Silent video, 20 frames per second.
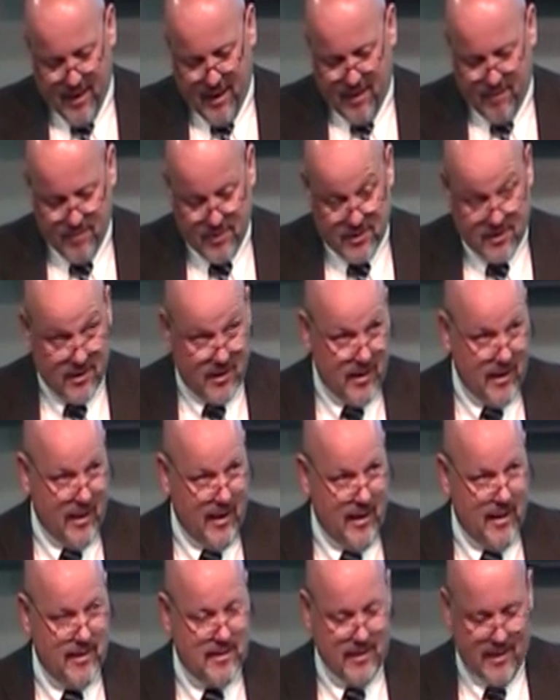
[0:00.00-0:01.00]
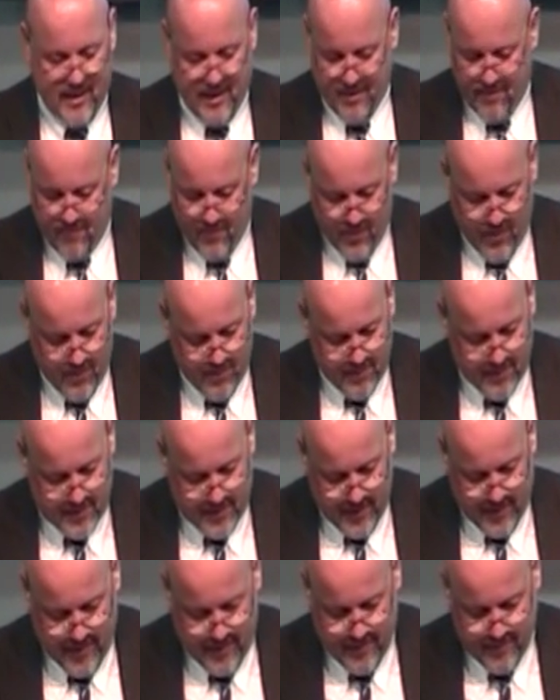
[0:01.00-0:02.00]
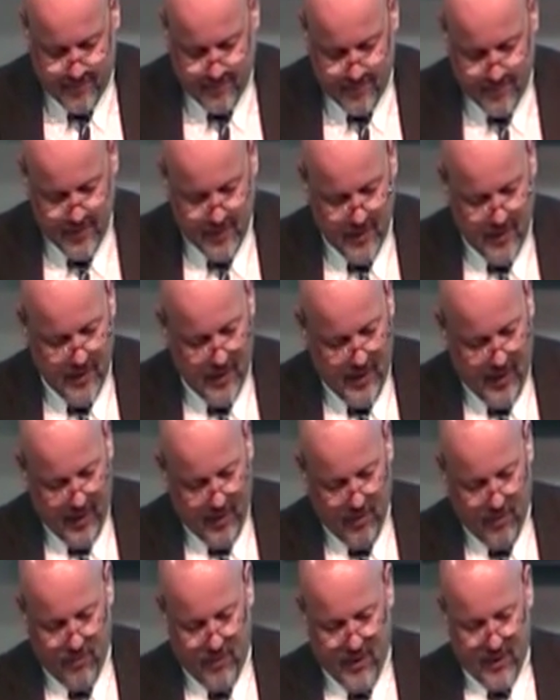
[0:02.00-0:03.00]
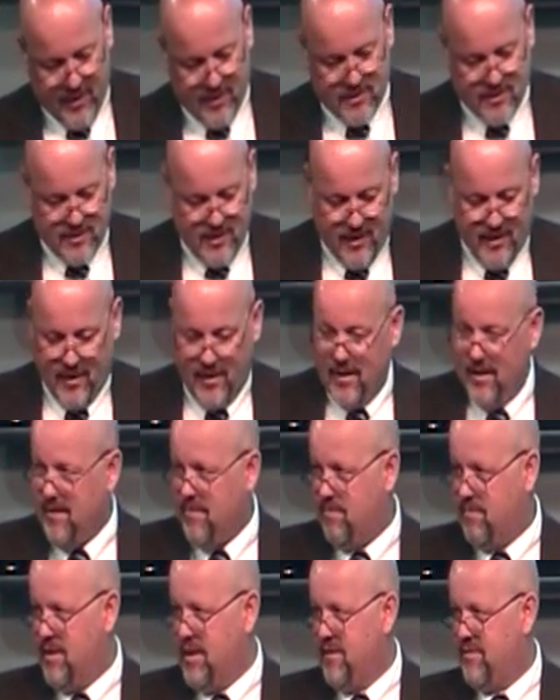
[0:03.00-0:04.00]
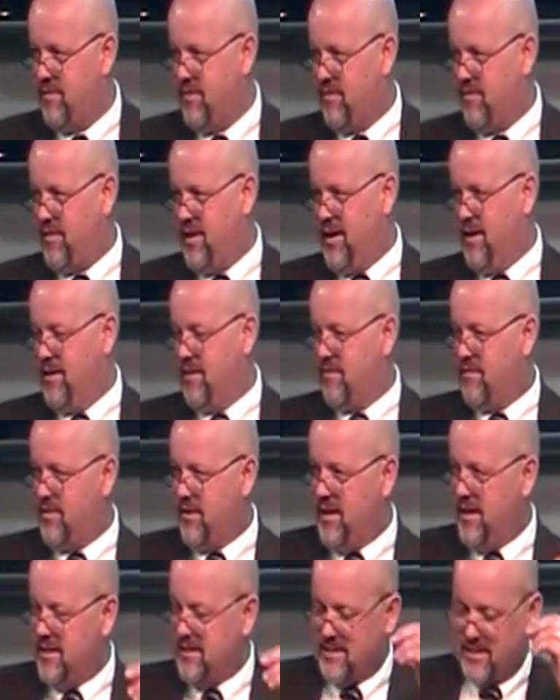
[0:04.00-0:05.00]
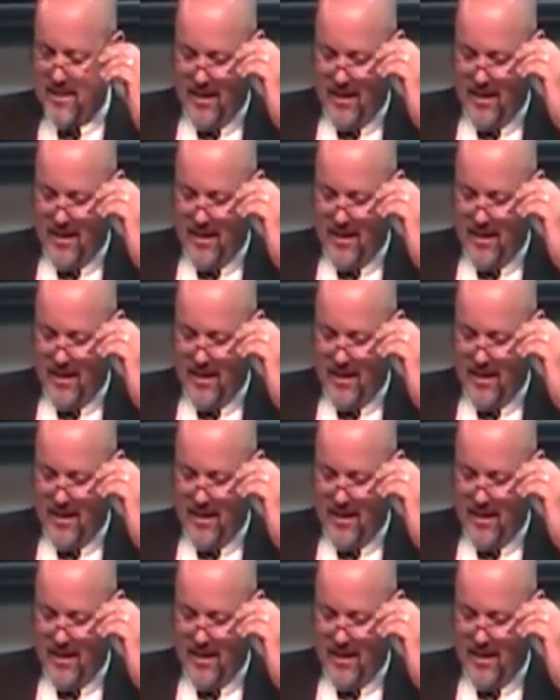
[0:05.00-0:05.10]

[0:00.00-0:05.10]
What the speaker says: it. I'm just looking any time for him to come. I don't think there's nothing left to be fulfilled for his